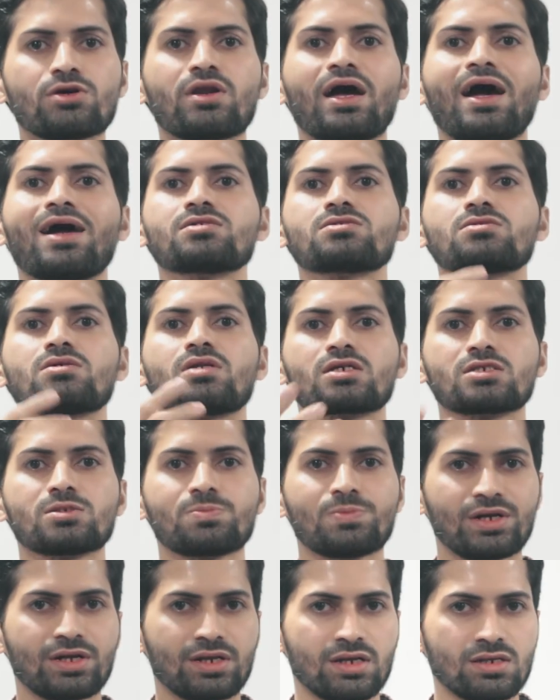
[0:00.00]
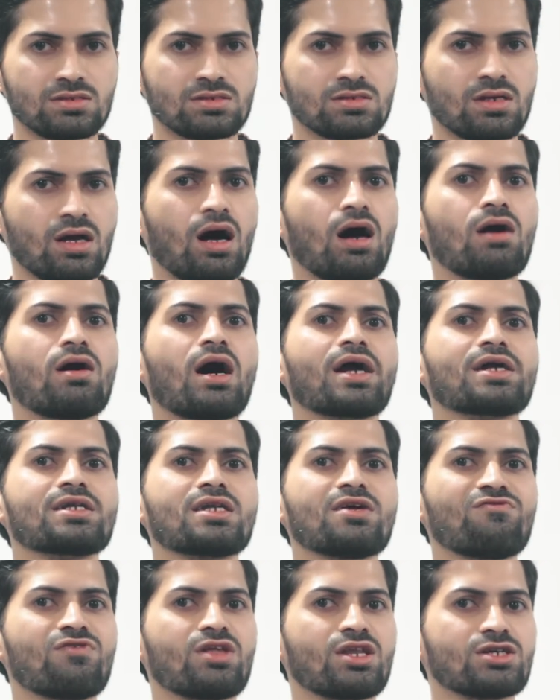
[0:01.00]
your hands-on experience, our
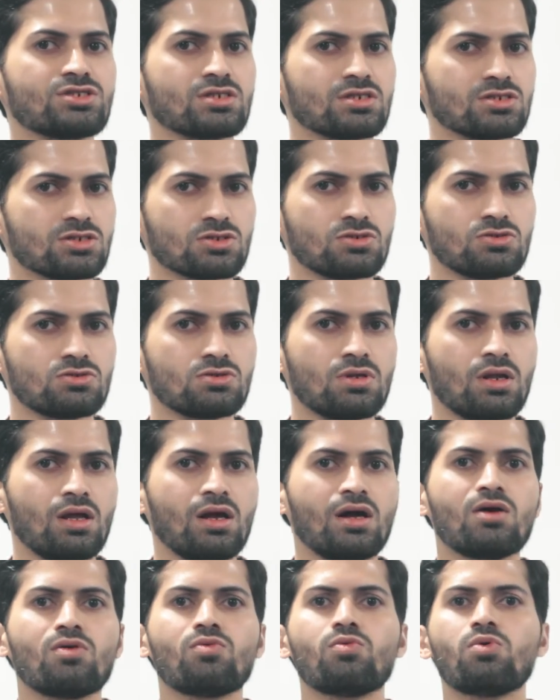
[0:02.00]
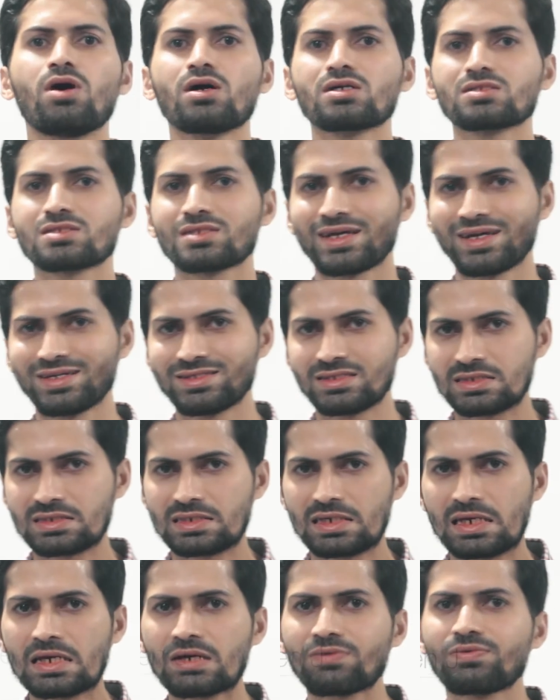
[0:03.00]
IT finishing school works in
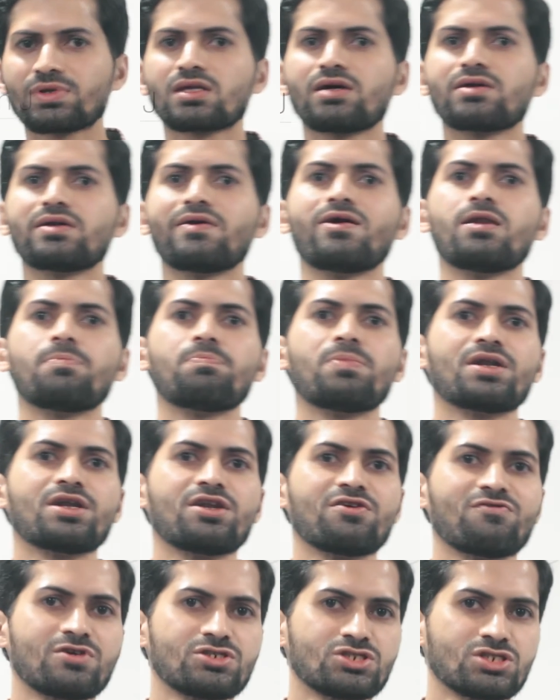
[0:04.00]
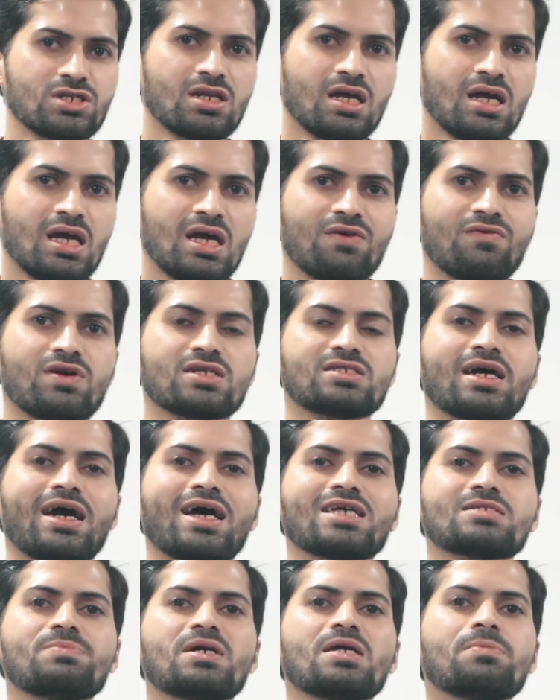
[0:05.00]
sync with our development division, which
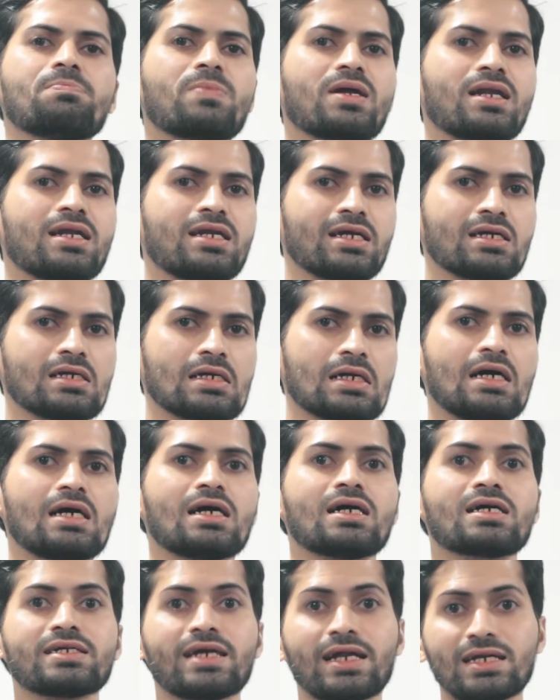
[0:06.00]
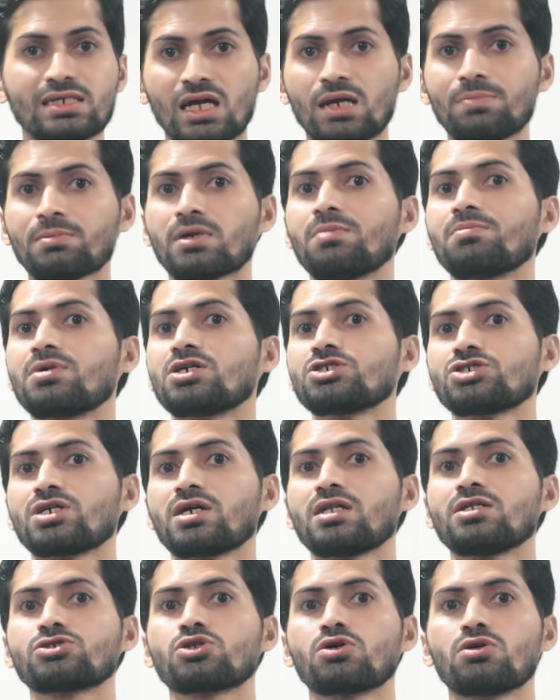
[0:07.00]
has been building real-time
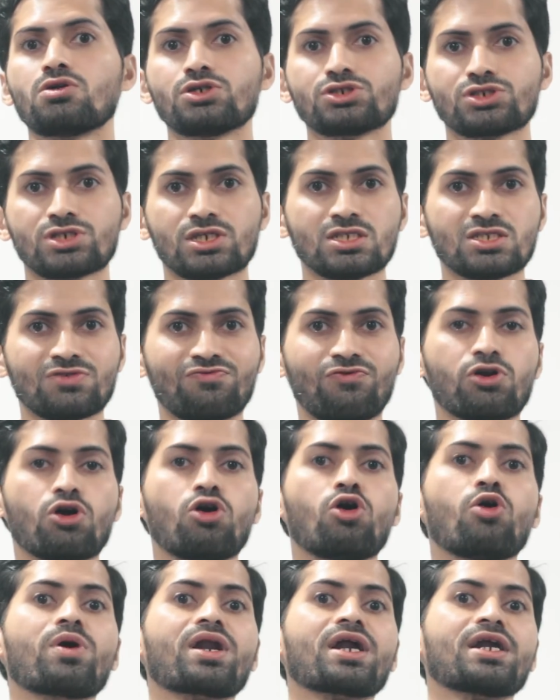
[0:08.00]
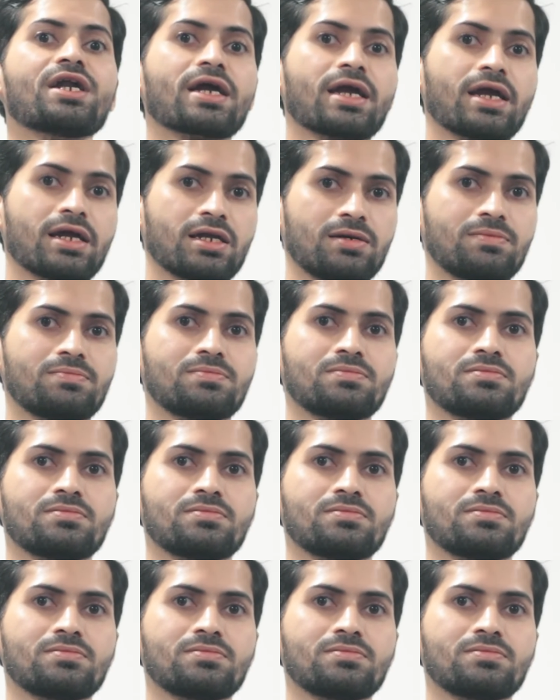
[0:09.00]
commercial solutions for over a decade.